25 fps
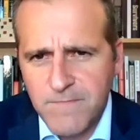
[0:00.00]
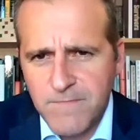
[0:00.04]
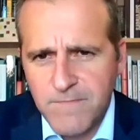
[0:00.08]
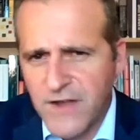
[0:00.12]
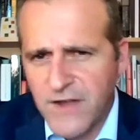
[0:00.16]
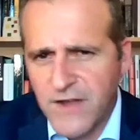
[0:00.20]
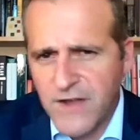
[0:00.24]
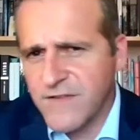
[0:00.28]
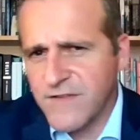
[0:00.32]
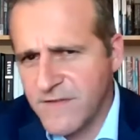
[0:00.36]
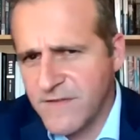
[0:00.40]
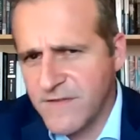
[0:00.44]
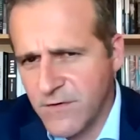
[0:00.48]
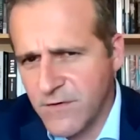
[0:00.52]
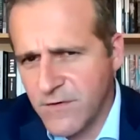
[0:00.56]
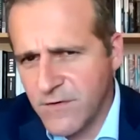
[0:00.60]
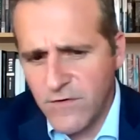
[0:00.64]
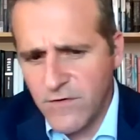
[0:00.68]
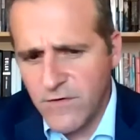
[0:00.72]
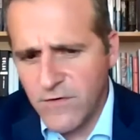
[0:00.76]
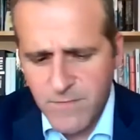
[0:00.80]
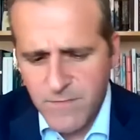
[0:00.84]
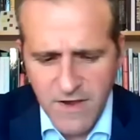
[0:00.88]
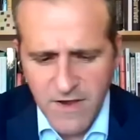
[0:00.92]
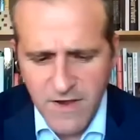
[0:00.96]
not just
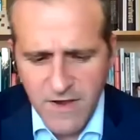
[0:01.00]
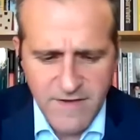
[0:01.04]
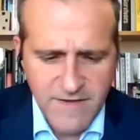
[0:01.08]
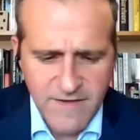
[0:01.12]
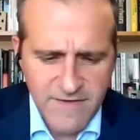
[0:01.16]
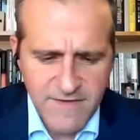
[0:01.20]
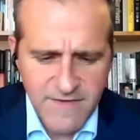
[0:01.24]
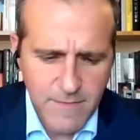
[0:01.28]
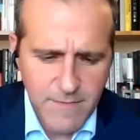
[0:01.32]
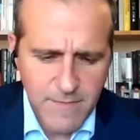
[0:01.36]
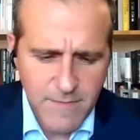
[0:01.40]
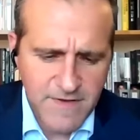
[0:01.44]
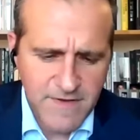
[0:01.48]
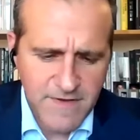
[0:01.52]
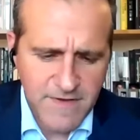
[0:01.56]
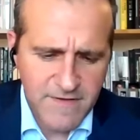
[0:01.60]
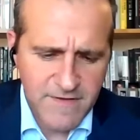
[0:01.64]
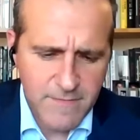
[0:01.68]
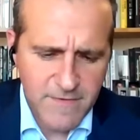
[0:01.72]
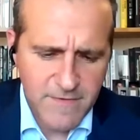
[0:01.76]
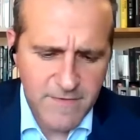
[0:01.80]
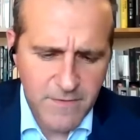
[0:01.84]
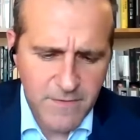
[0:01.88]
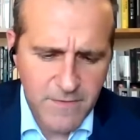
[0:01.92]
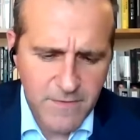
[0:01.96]
distortion, but
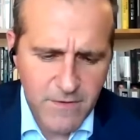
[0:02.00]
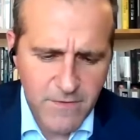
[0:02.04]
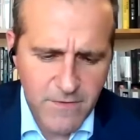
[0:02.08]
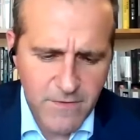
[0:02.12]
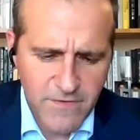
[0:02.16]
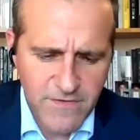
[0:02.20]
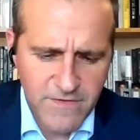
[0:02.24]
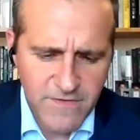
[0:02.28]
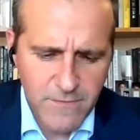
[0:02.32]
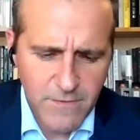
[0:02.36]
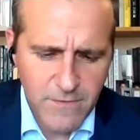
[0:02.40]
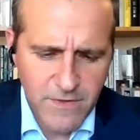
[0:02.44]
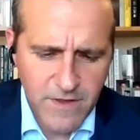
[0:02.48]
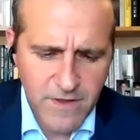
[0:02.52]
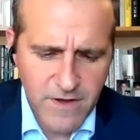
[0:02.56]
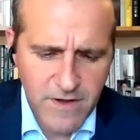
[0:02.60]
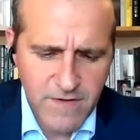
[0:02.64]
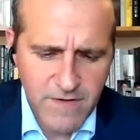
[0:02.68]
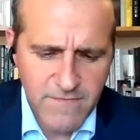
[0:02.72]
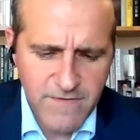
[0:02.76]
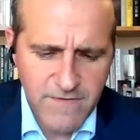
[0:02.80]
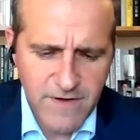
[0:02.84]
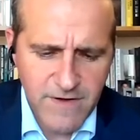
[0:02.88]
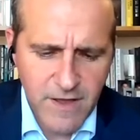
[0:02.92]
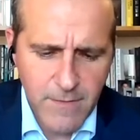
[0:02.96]
anti-Semitism as well, which is a
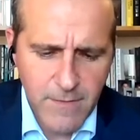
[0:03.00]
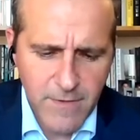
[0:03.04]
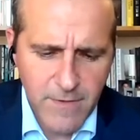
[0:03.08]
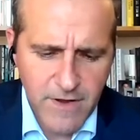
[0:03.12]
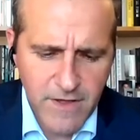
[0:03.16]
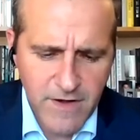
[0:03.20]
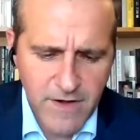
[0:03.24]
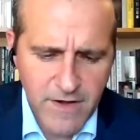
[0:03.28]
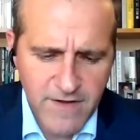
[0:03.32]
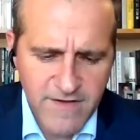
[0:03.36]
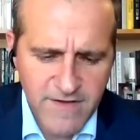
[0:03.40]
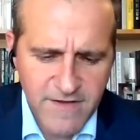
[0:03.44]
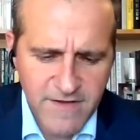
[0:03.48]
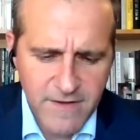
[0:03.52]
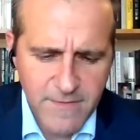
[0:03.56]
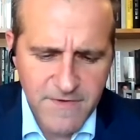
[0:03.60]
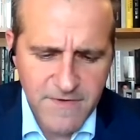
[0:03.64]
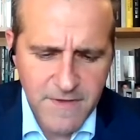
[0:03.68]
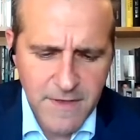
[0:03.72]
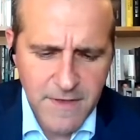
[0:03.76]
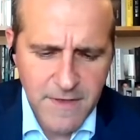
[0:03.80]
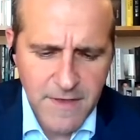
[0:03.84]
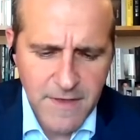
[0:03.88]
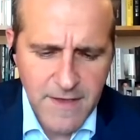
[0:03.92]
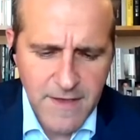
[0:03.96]
related phenomenon at times,